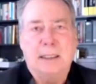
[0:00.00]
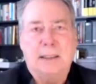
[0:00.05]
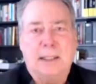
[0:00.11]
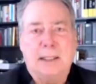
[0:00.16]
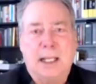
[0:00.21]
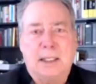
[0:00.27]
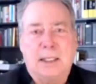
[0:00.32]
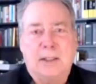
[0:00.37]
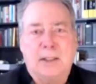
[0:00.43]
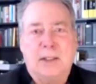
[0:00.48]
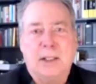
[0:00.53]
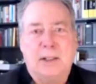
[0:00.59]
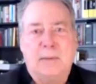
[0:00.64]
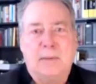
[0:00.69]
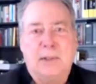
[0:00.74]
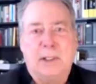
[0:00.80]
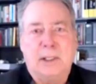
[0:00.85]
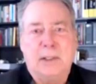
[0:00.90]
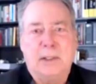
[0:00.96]
it's like
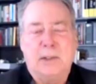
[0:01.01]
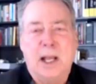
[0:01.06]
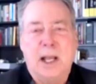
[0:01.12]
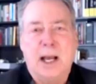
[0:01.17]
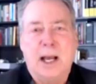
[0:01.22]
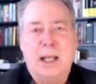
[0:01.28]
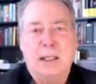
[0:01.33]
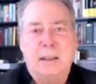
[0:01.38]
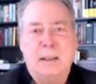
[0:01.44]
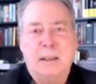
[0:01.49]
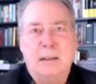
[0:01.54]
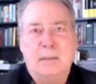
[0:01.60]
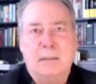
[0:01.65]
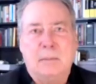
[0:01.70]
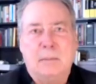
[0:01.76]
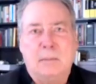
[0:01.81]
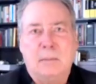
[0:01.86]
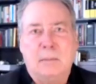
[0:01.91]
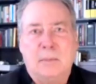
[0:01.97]
silver is not
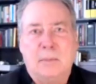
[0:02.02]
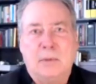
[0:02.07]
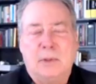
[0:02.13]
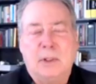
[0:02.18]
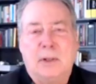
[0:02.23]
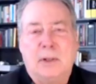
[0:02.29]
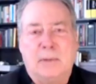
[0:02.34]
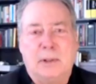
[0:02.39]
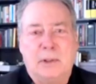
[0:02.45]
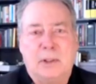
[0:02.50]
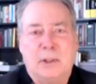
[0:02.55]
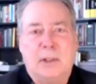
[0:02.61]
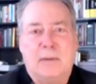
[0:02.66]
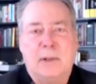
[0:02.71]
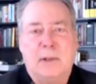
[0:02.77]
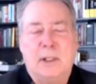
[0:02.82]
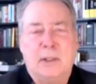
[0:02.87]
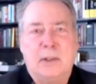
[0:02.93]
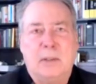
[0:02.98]
silver.
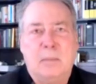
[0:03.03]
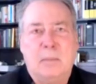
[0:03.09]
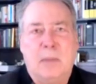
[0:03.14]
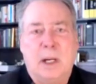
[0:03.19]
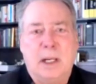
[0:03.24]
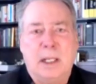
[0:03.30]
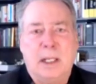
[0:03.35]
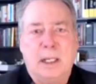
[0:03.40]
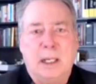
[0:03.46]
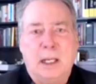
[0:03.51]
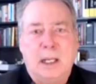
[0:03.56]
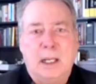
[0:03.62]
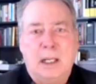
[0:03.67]
Silver isn't money.